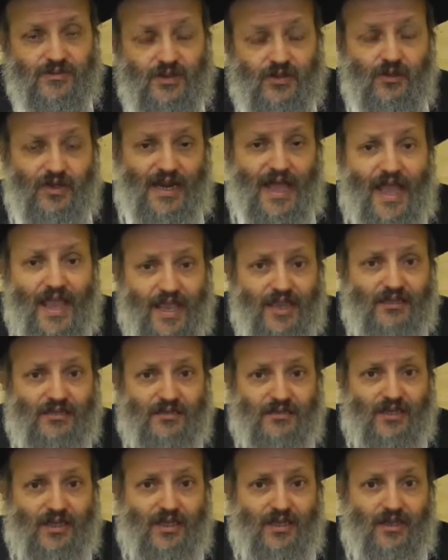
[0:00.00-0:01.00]
What I ate
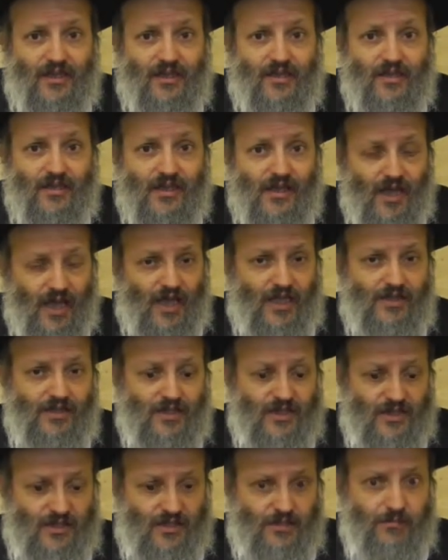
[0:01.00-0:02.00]
today, I
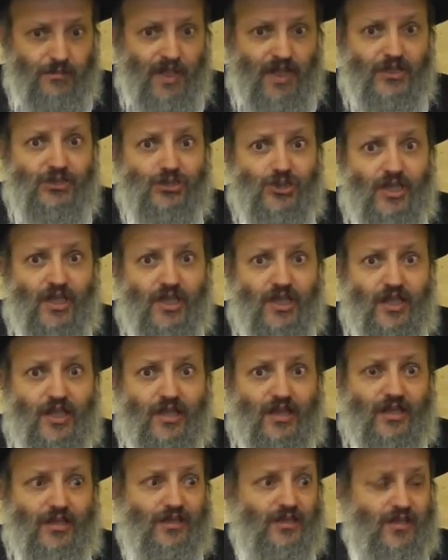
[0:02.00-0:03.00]
did
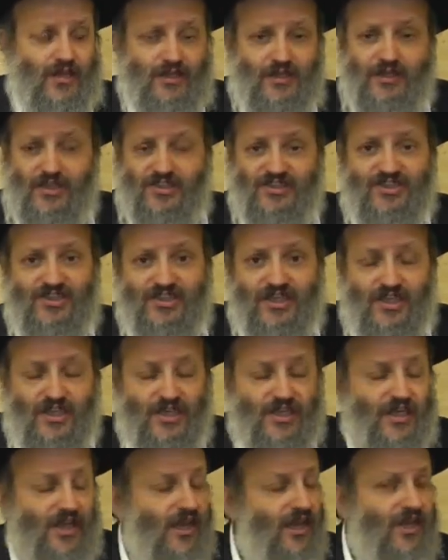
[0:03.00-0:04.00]
peshe, I did a
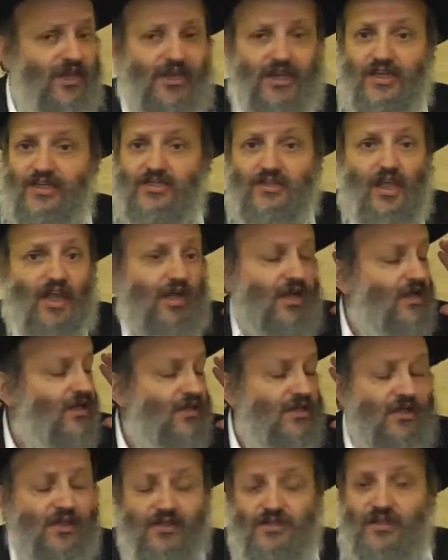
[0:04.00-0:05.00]
sin." And he's like
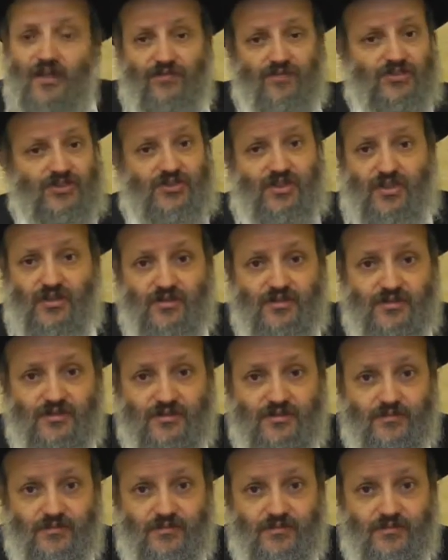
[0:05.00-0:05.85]
devastated.